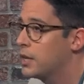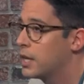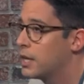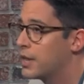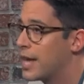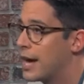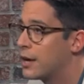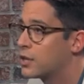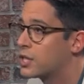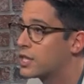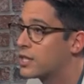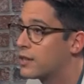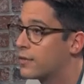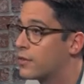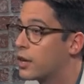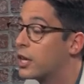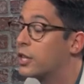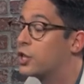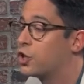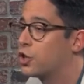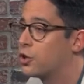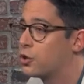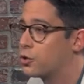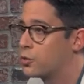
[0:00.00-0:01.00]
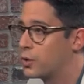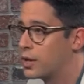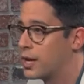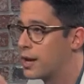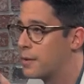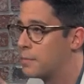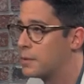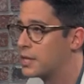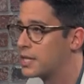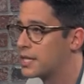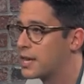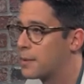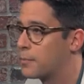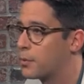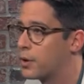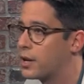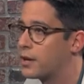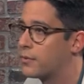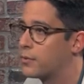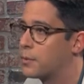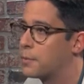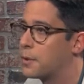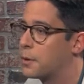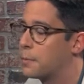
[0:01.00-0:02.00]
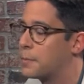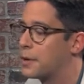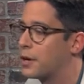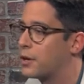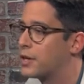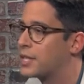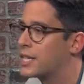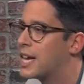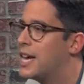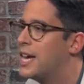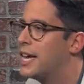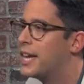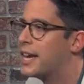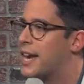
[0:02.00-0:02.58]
Thousands of uh, children have been separated from their parents.